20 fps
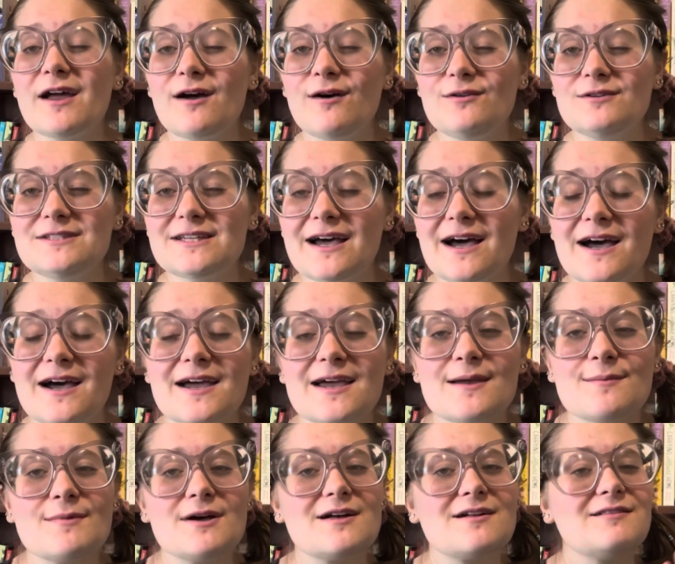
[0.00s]

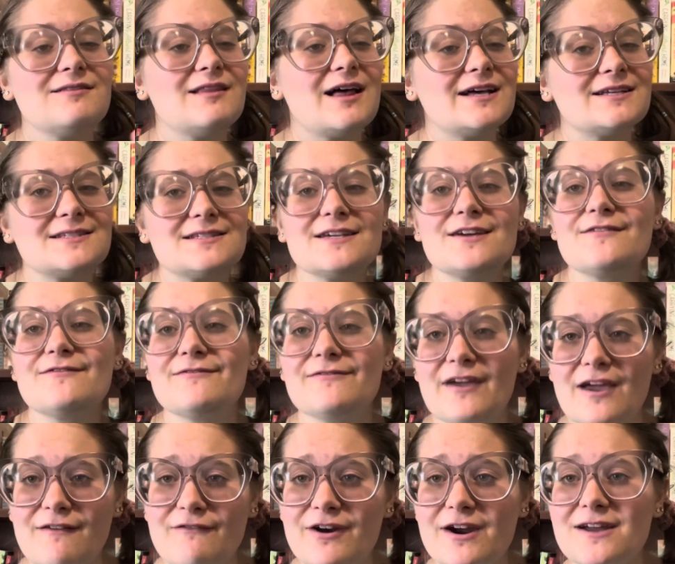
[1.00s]
all-time classic
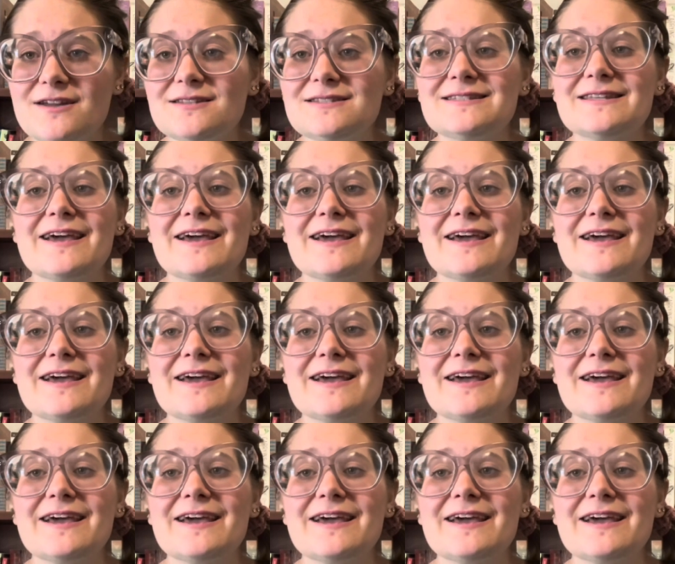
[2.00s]
favorites,